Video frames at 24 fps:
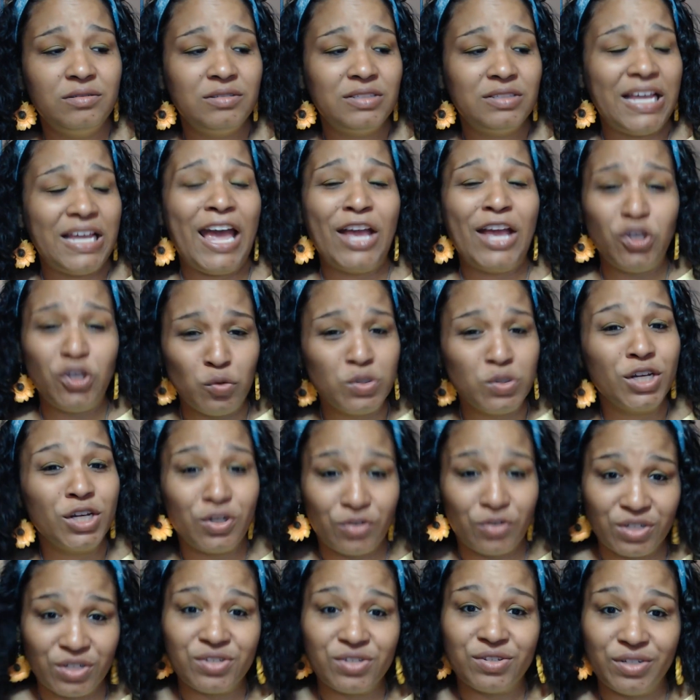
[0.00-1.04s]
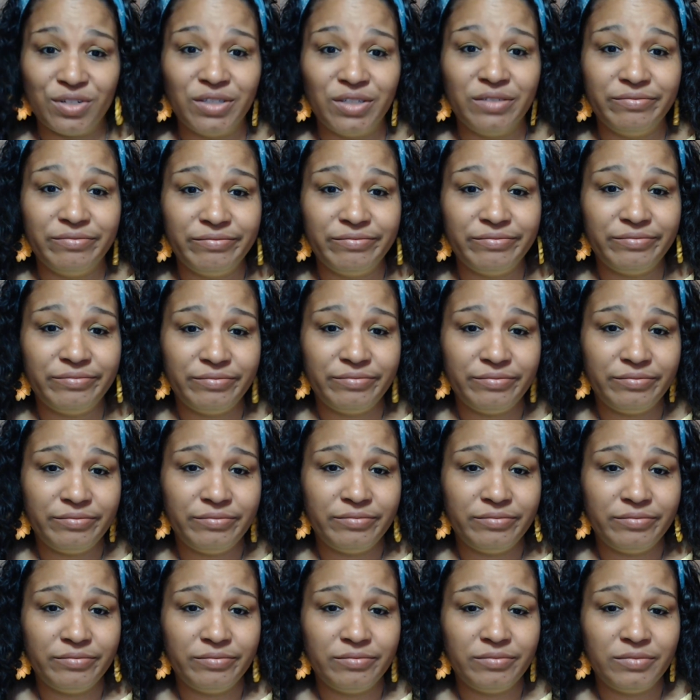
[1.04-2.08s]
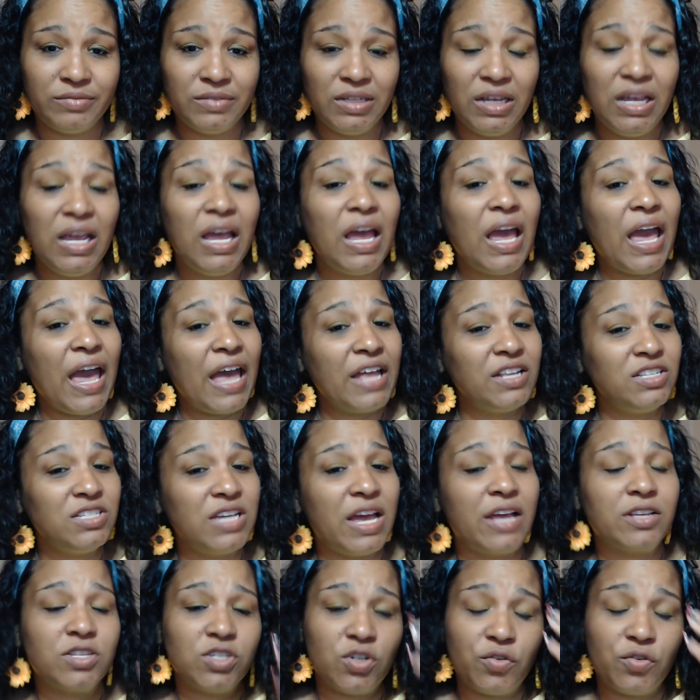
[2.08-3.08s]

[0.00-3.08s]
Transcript: and use a crystal. And yes,